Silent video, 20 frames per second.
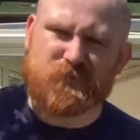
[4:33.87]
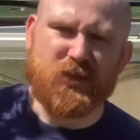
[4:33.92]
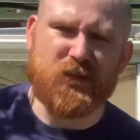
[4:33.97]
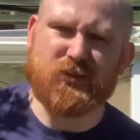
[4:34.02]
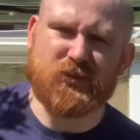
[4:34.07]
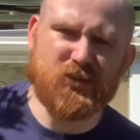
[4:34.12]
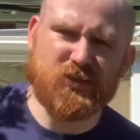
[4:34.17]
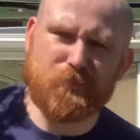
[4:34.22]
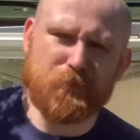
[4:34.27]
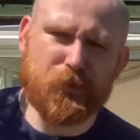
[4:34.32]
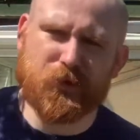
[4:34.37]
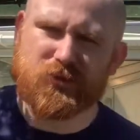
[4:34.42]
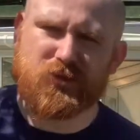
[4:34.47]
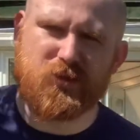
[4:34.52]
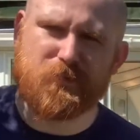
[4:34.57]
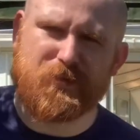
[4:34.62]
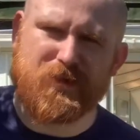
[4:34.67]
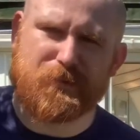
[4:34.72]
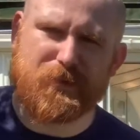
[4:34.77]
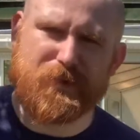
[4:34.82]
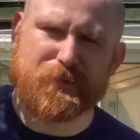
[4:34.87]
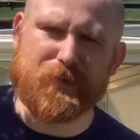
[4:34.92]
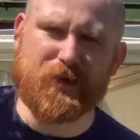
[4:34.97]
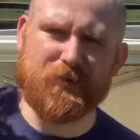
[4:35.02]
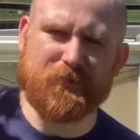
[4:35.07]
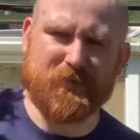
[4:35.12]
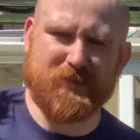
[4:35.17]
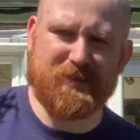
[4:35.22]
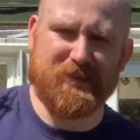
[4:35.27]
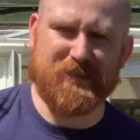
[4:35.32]
doesn't put too many people
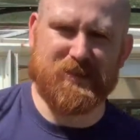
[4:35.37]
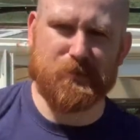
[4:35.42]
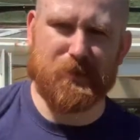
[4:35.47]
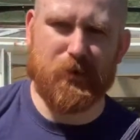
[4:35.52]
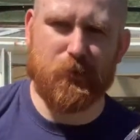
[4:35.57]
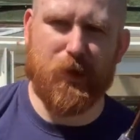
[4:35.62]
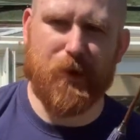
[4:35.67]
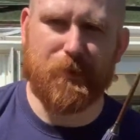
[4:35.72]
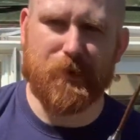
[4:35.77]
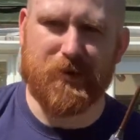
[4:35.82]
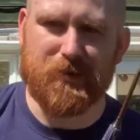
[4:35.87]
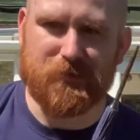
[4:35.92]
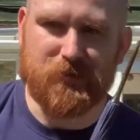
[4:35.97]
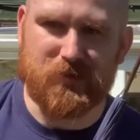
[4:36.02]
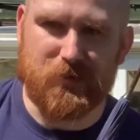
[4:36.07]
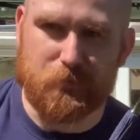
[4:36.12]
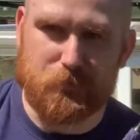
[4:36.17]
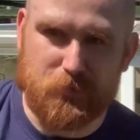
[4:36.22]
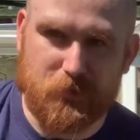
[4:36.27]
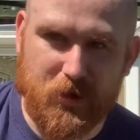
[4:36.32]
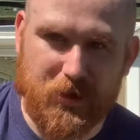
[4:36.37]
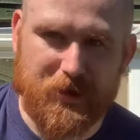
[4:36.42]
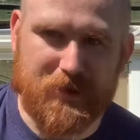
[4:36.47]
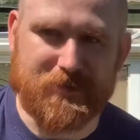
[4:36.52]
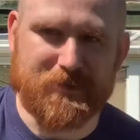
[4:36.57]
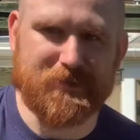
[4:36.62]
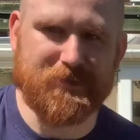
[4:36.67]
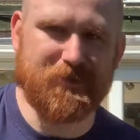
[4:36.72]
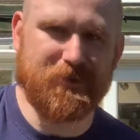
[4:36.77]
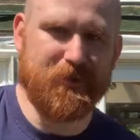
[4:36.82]
off. This needs to be a weapon of
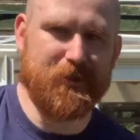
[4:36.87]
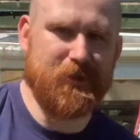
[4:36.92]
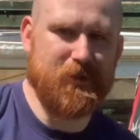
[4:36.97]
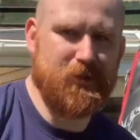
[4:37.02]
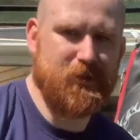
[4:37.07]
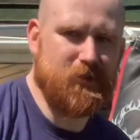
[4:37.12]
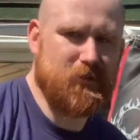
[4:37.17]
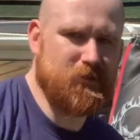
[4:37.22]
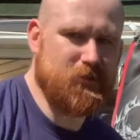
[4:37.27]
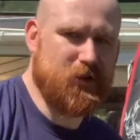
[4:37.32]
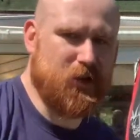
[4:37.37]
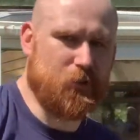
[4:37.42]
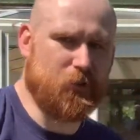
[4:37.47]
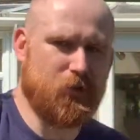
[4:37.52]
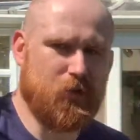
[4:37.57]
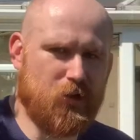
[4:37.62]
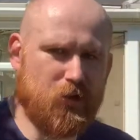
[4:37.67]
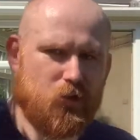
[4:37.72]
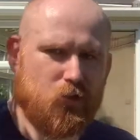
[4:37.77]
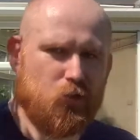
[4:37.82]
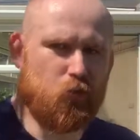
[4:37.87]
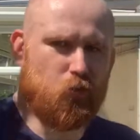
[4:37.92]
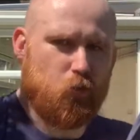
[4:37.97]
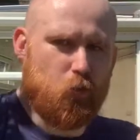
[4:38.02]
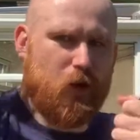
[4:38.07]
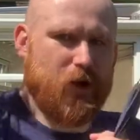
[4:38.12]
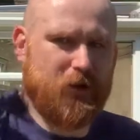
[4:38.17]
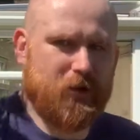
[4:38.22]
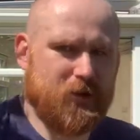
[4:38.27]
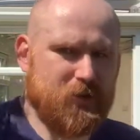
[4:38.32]
surprise. So
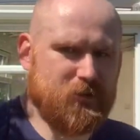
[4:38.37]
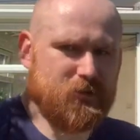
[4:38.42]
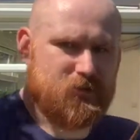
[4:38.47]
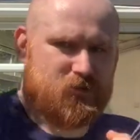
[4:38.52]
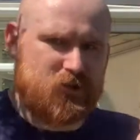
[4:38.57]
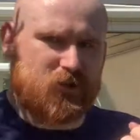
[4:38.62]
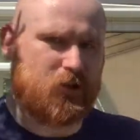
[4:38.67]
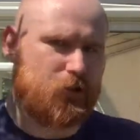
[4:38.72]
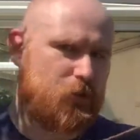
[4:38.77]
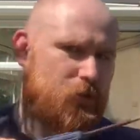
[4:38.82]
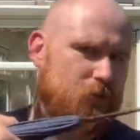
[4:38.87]
one, two,